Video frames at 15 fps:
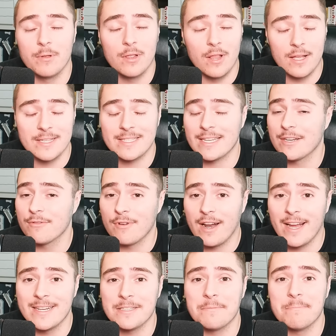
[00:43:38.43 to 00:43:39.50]
plus
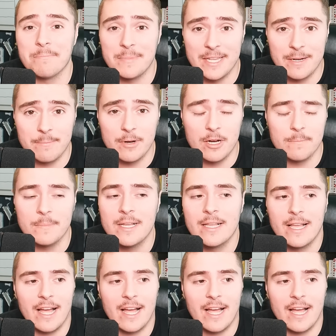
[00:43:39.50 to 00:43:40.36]
grind minimum.